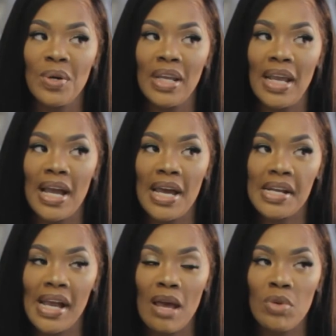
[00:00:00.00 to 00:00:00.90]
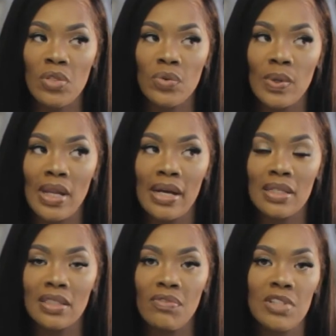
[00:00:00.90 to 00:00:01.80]
and that kind of got me through a lot of
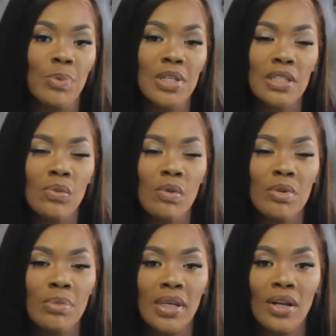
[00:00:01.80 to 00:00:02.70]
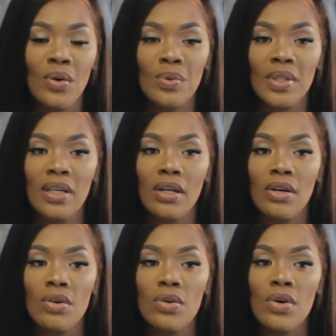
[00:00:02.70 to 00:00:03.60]
stuff, especially with me being the only
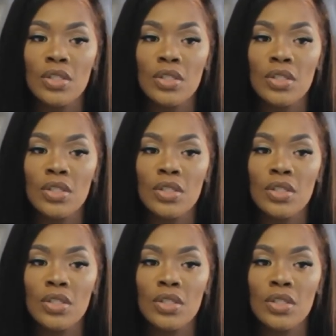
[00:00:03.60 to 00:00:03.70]
girl.